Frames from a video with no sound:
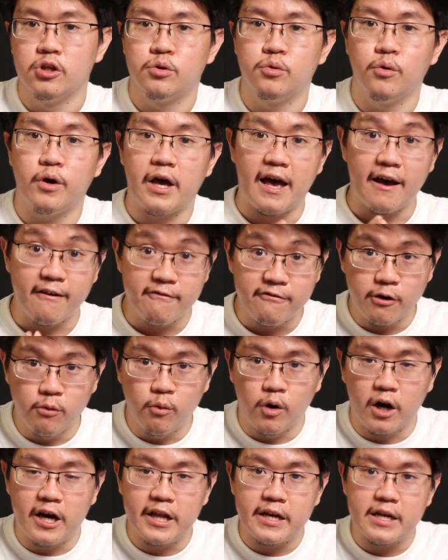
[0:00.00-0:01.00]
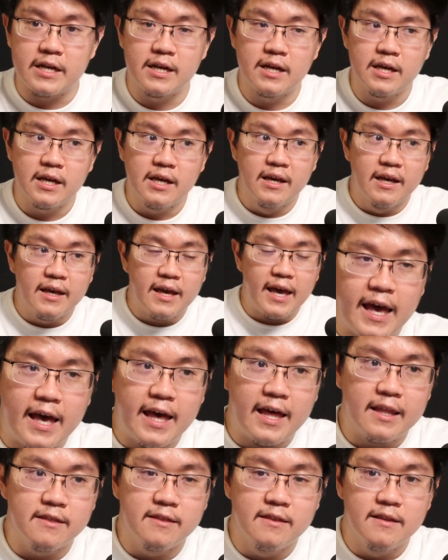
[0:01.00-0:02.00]
to everyone.
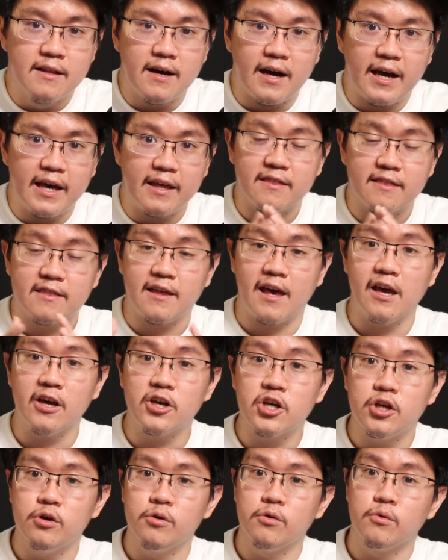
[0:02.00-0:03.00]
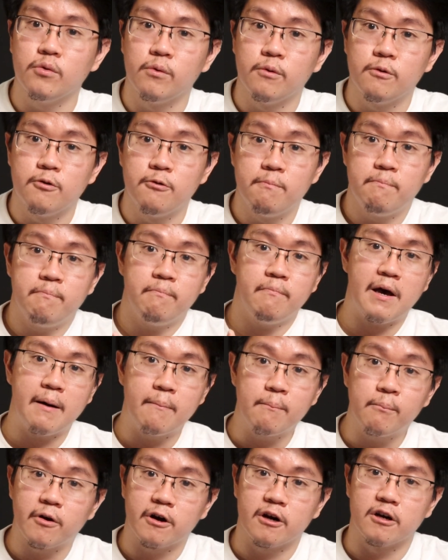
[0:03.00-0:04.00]
And I thank you,
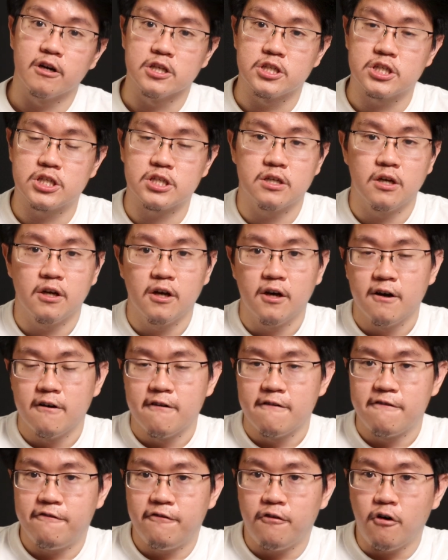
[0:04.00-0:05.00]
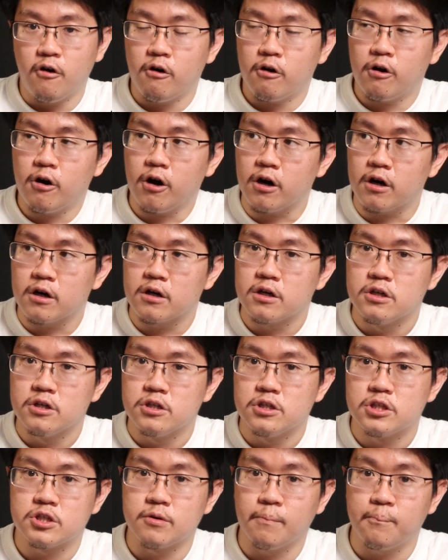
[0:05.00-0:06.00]
members, for
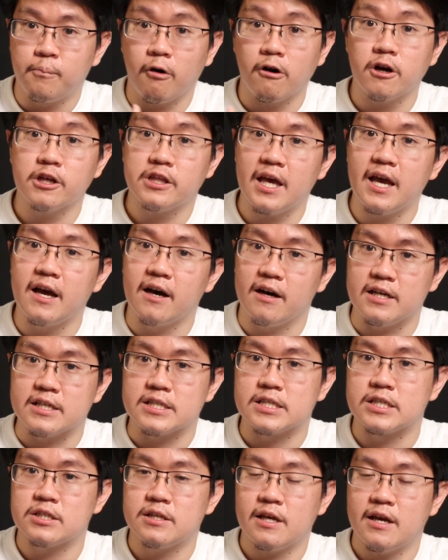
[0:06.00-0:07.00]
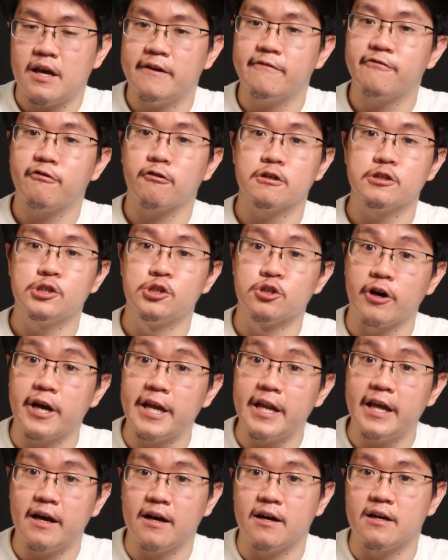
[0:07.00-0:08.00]
supporting us and for
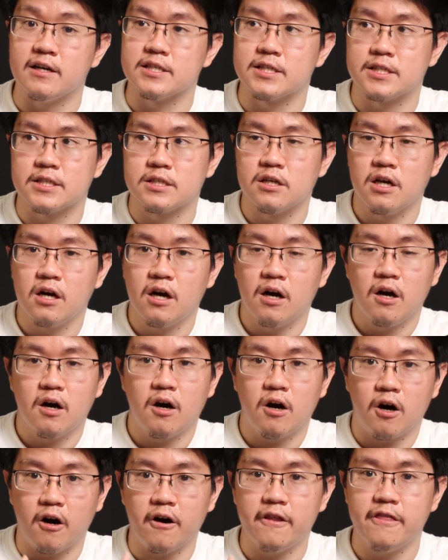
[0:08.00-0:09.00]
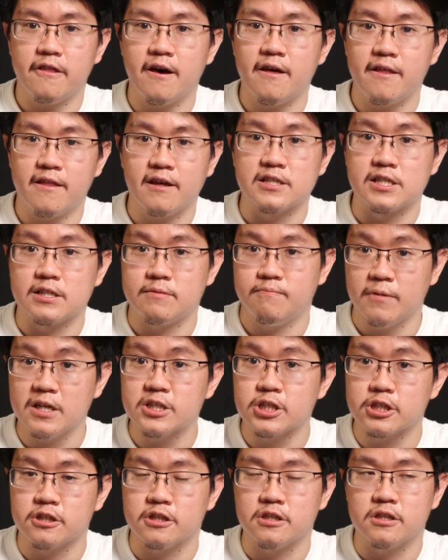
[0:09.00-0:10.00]
joining us on this
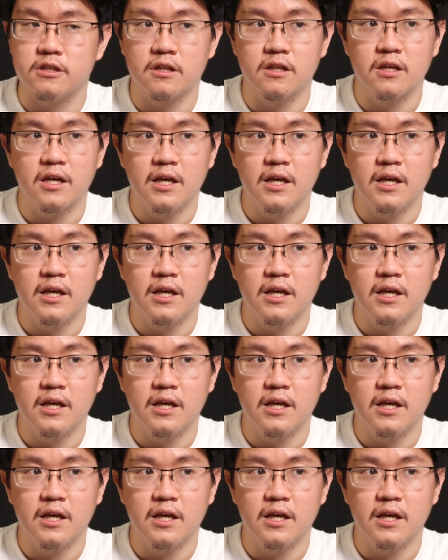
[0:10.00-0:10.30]
mission.